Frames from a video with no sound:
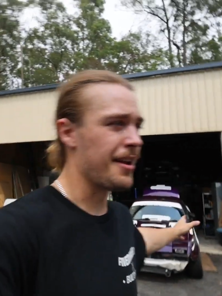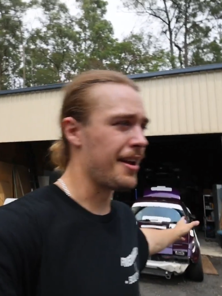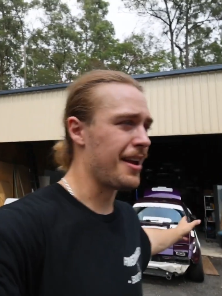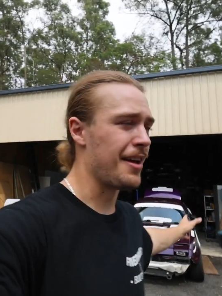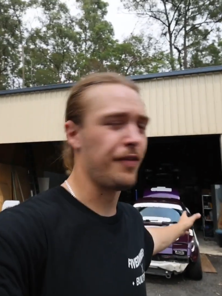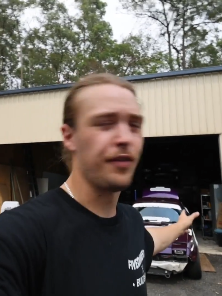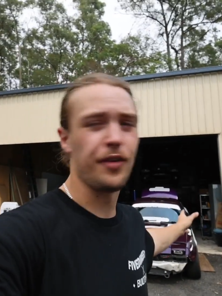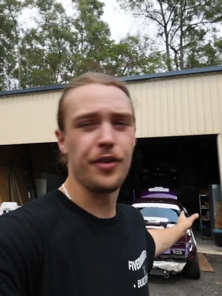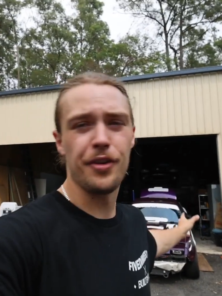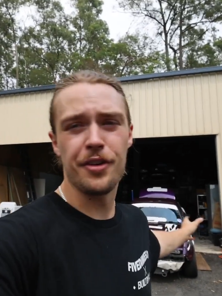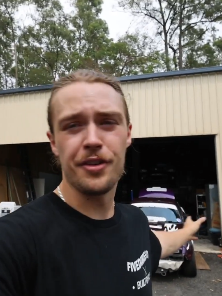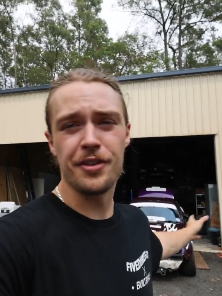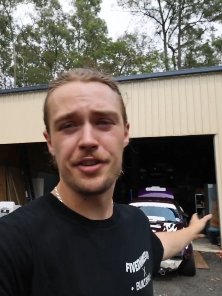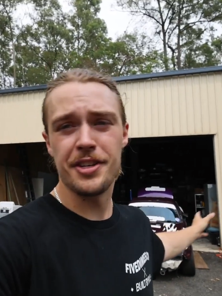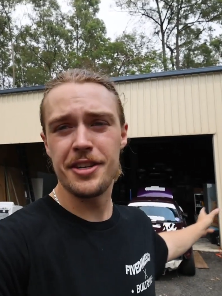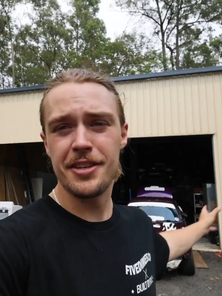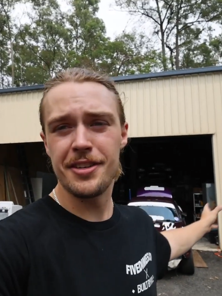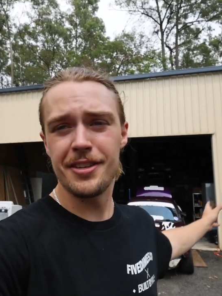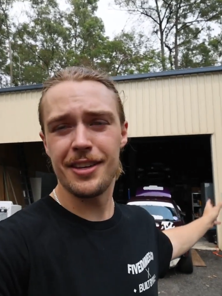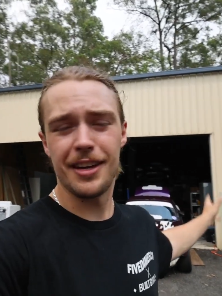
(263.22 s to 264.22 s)
if you
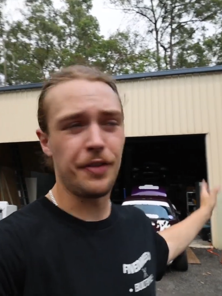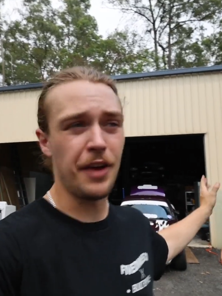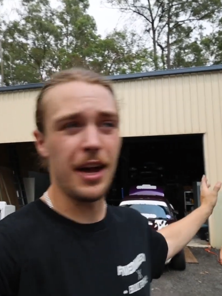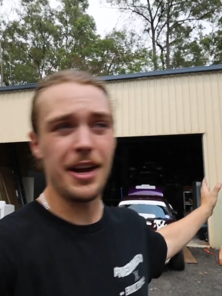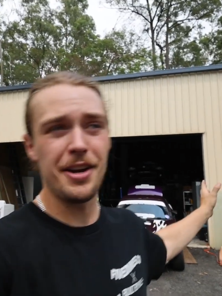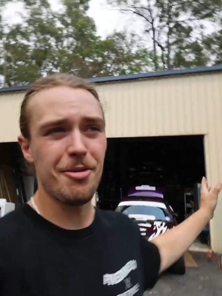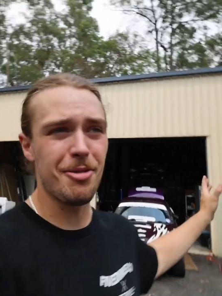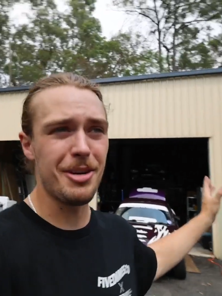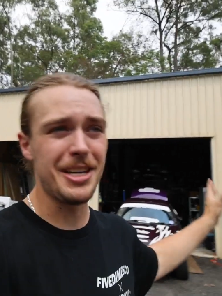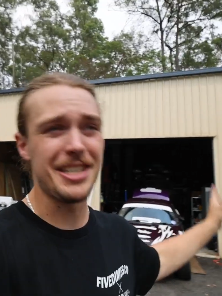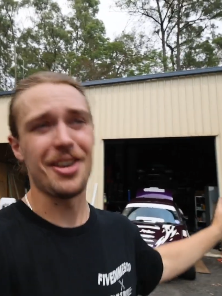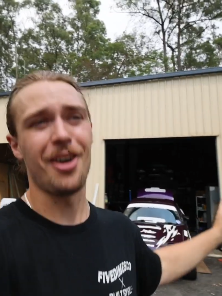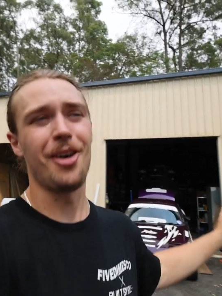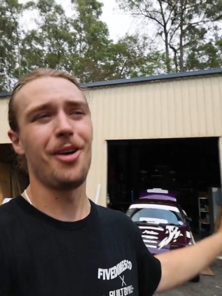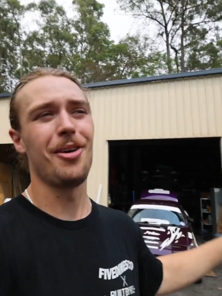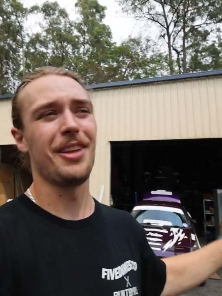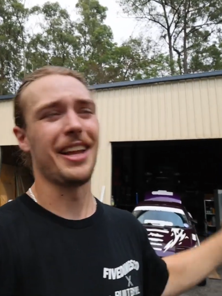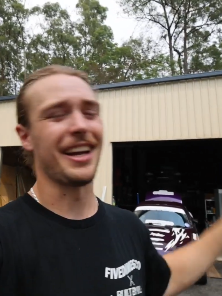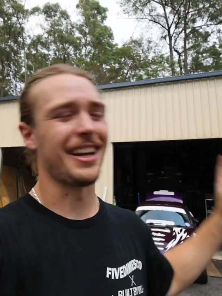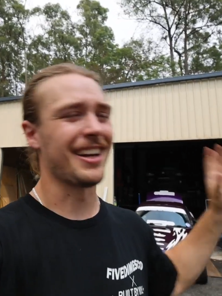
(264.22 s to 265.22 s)
hadn't already
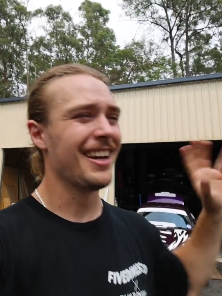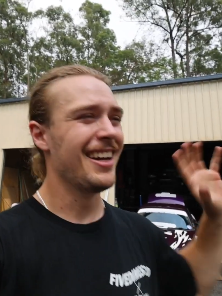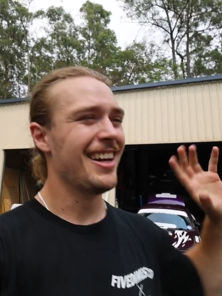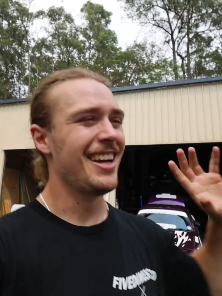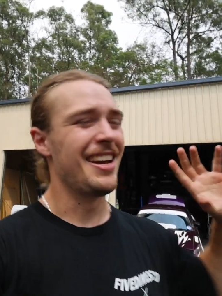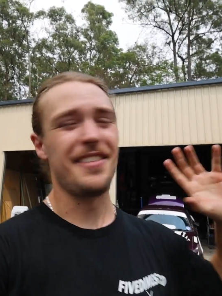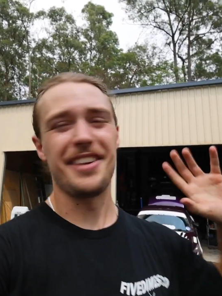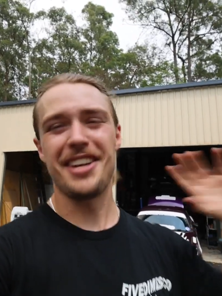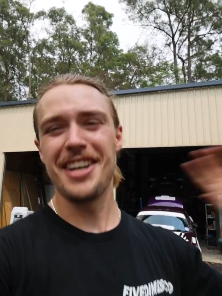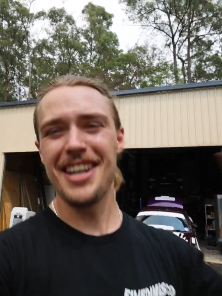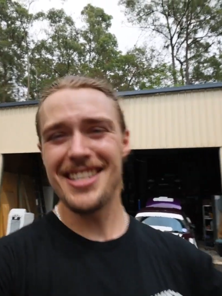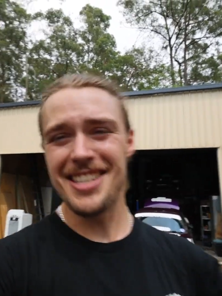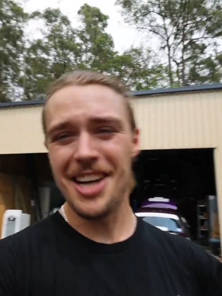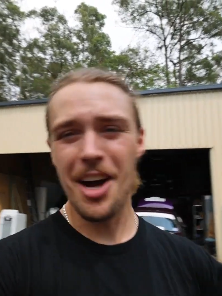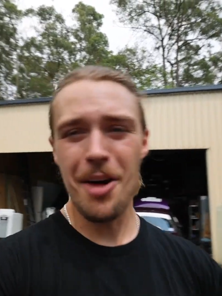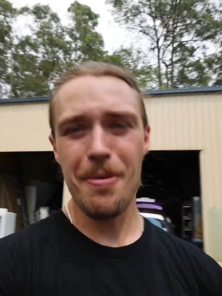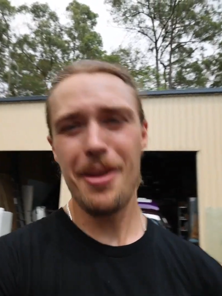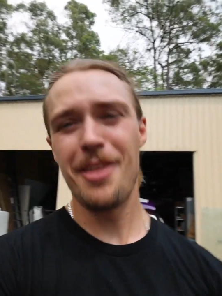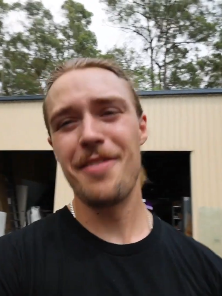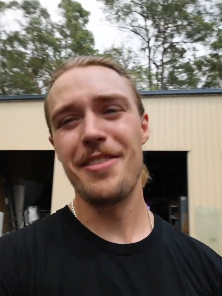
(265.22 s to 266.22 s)
told, like, if you couldn't
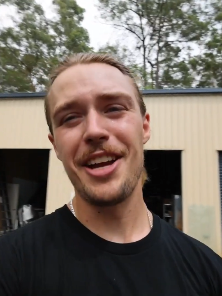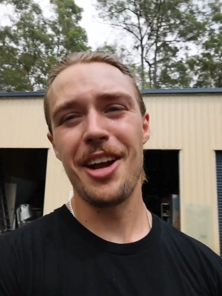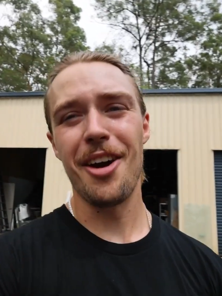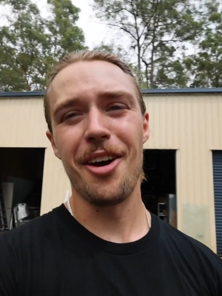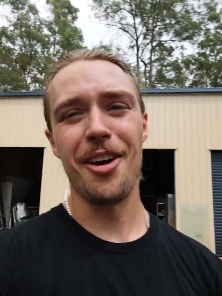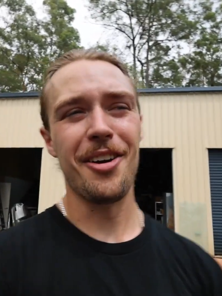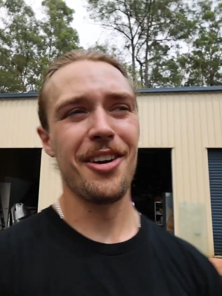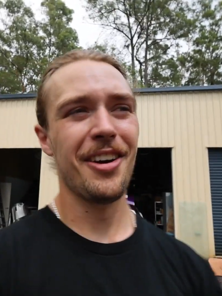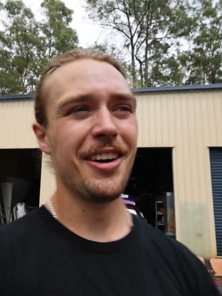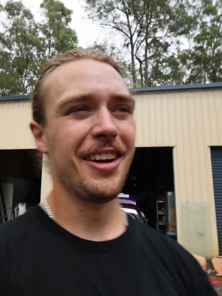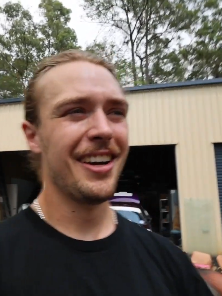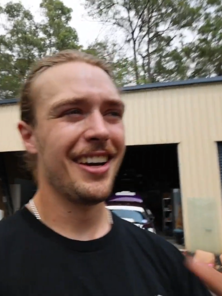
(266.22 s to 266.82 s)
tell by the video,